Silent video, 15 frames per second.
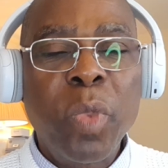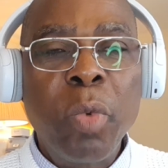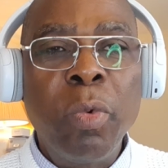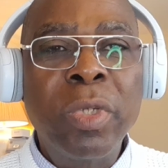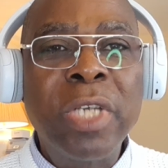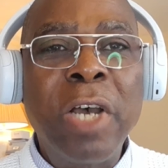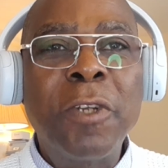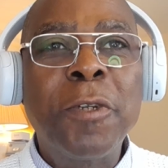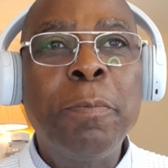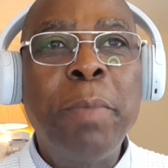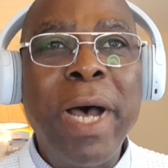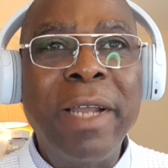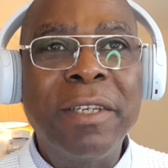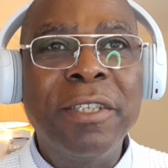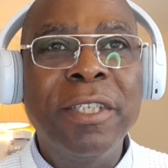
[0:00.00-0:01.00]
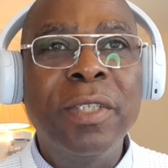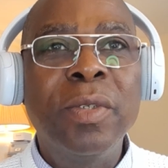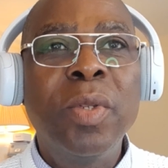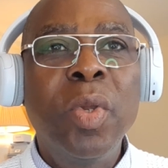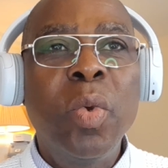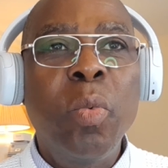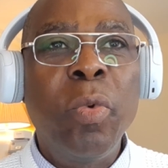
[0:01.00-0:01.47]
without parting
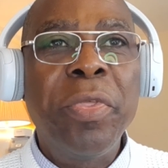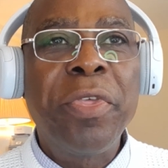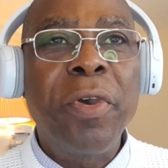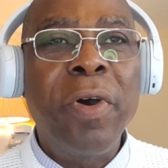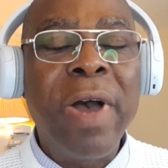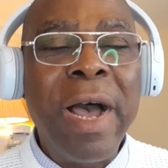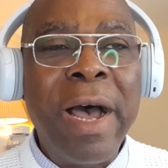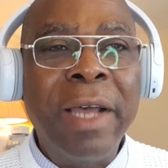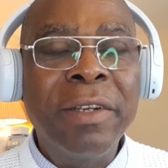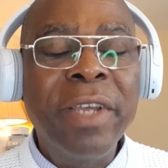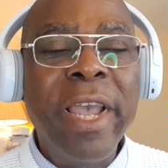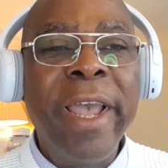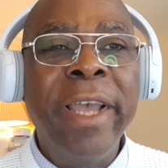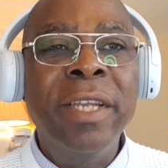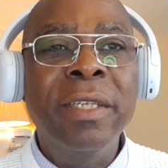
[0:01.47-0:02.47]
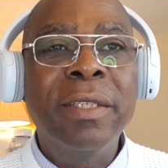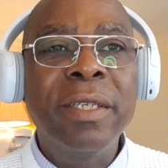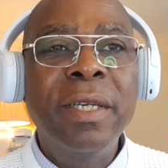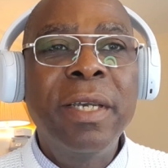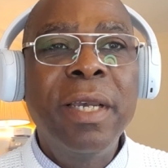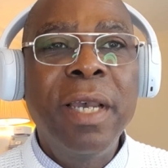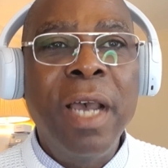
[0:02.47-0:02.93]
with your hard-earned
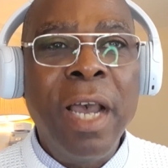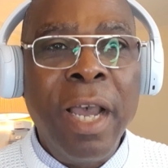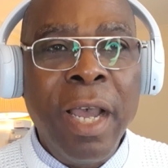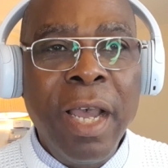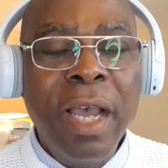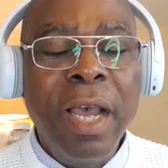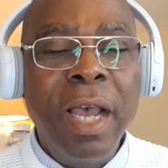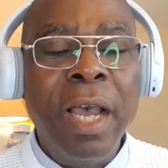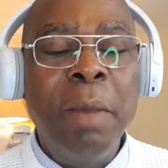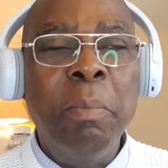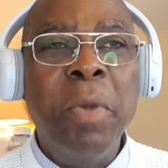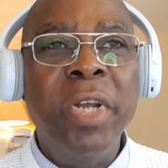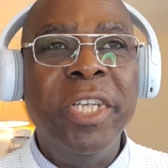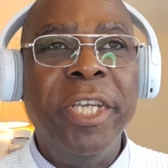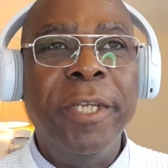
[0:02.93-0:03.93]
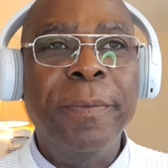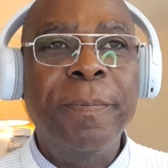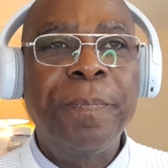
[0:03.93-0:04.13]
uh, uh, money.